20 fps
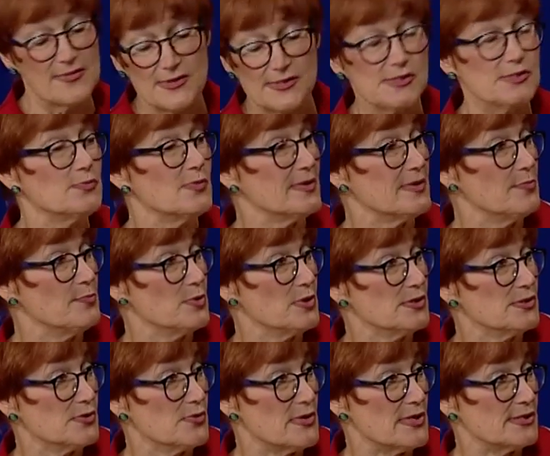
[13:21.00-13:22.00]
and this is what the
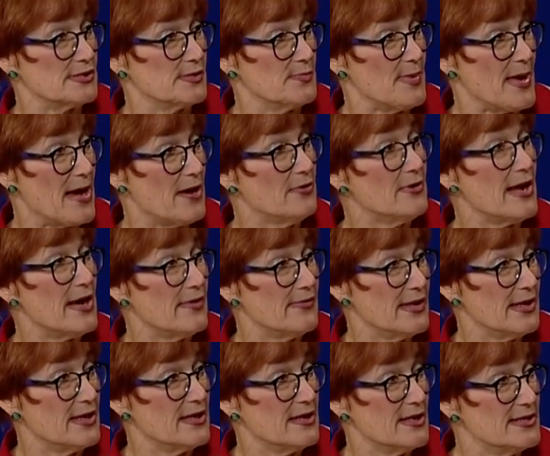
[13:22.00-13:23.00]
book talks about, how
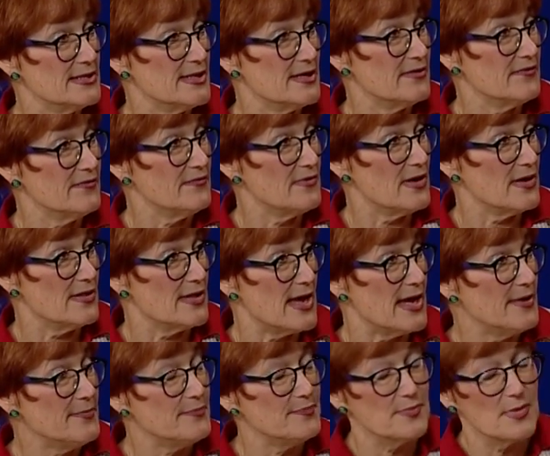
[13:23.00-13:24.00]
they can identify
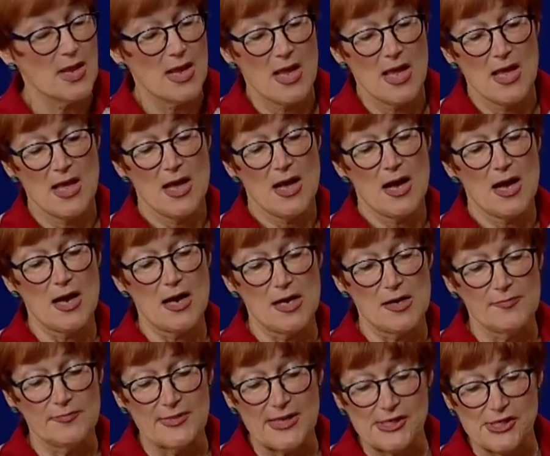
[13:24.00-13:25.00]
that.
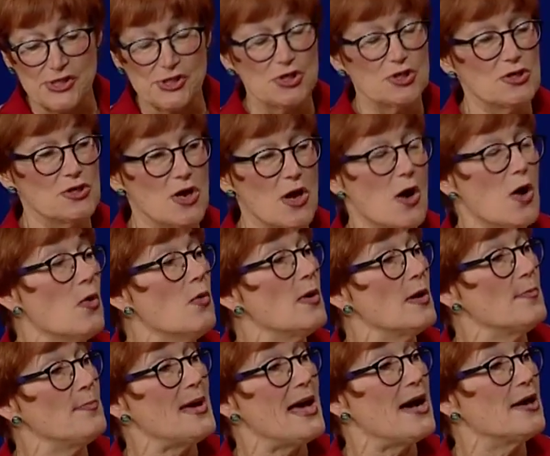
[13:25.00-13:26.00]
They should know
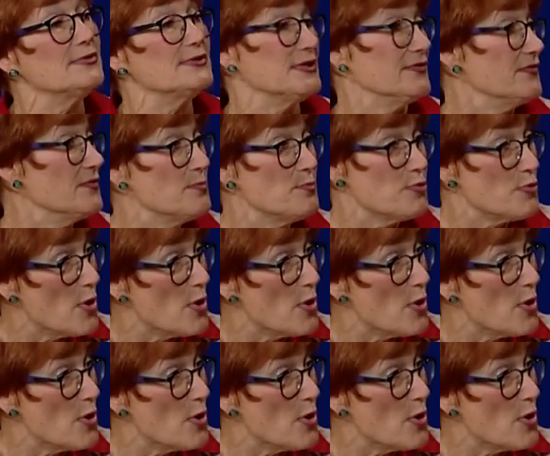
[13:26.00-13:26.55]
about different